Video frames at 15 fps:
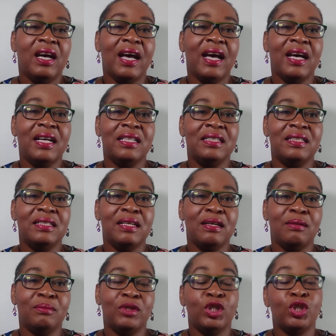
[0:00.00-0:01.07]
And
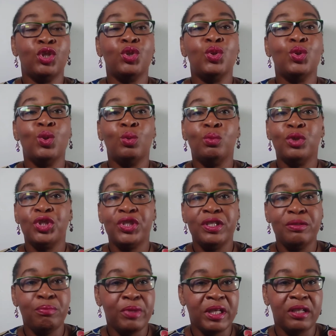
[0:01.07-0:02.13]
there's so much
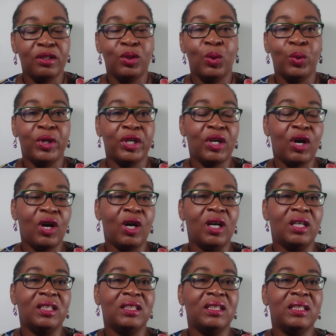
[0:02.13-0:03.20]
debate going
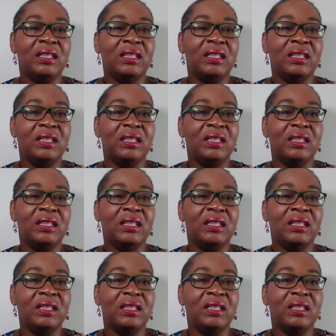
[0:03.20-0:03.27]
on